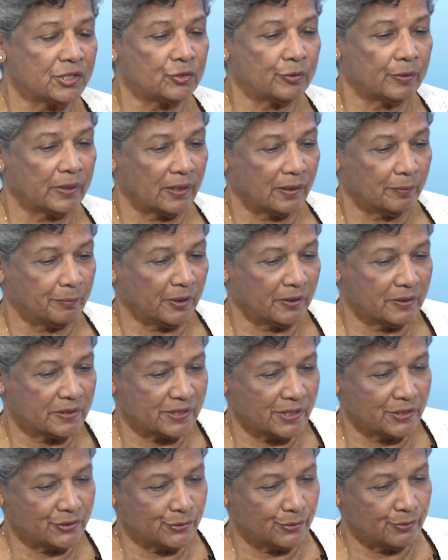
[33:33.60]
to another, because
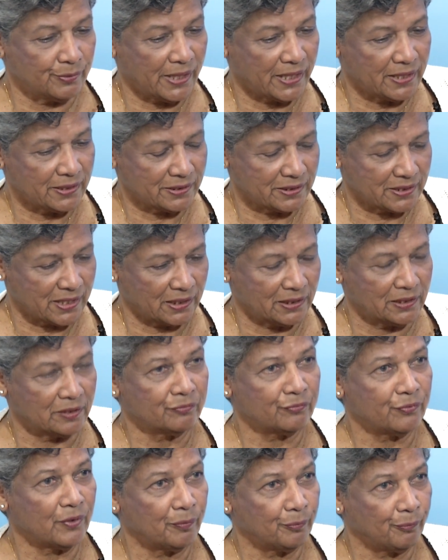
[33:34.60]
as soon as they
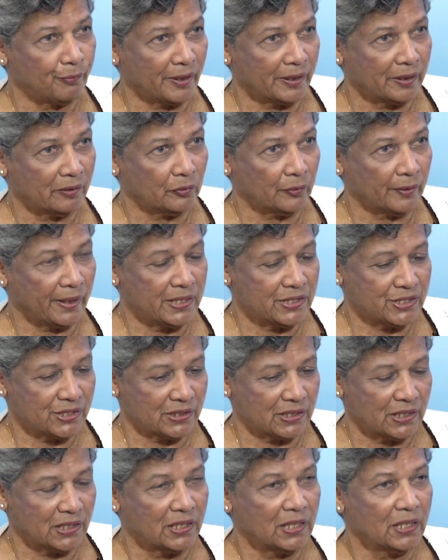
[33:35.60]
confirm one
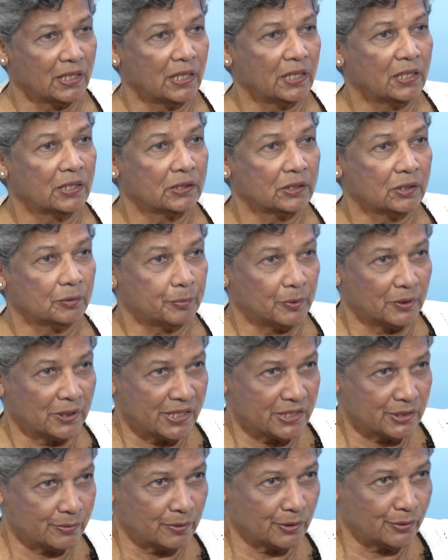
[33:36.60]
location, the
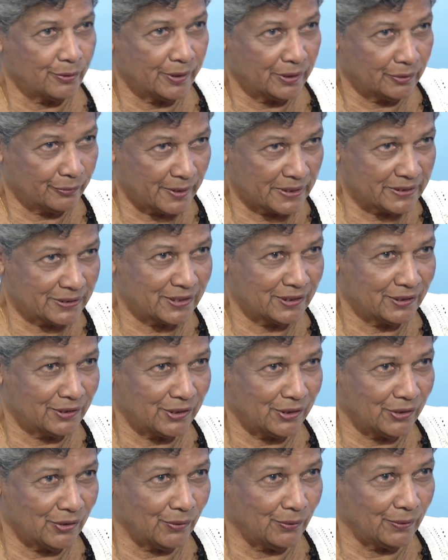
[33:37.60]
police will go and question
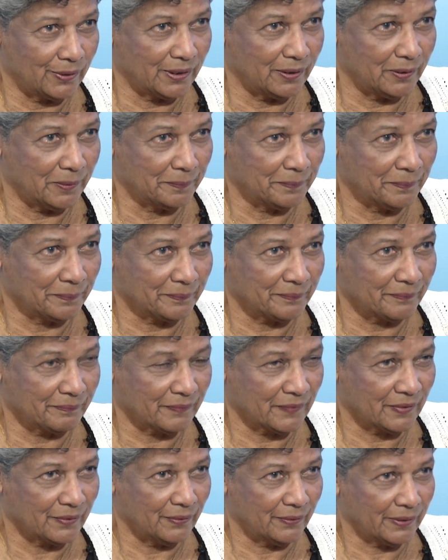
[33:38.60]
the owner.
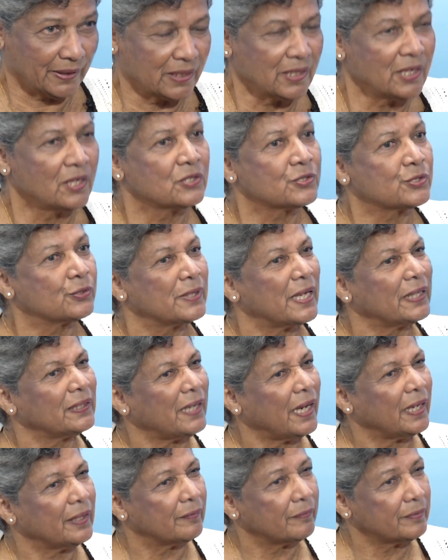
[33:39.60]
Okay, so that
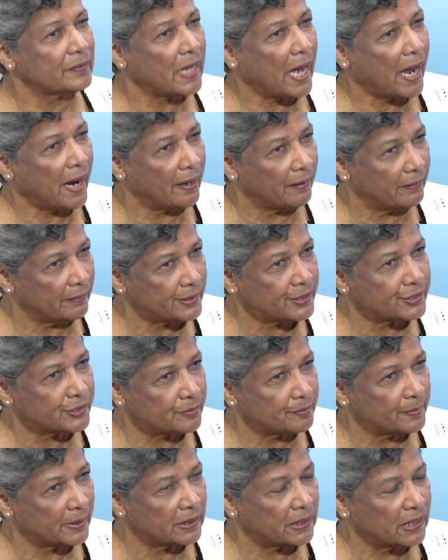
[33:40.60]
kind of
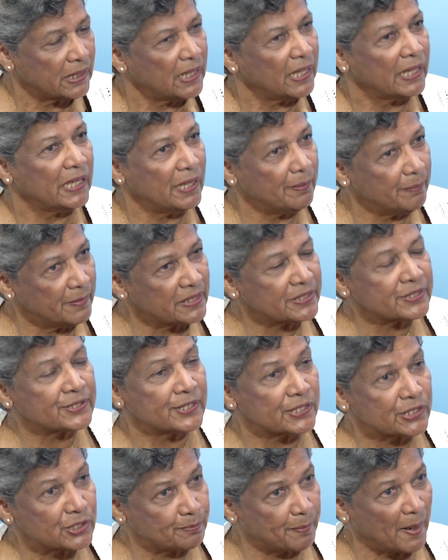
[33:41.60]
harassment limits the
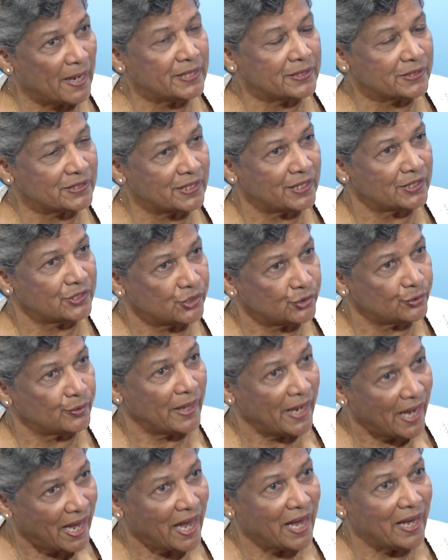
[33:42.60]
space that you
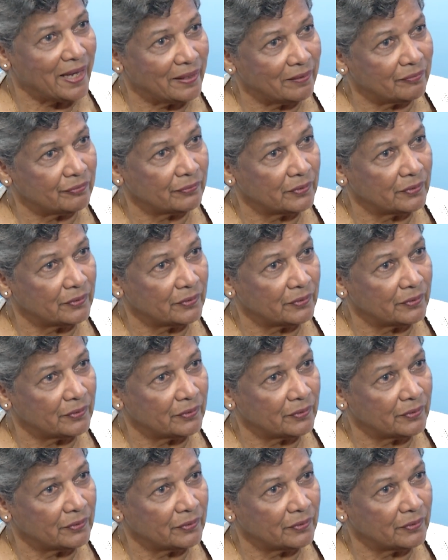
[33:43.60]
have.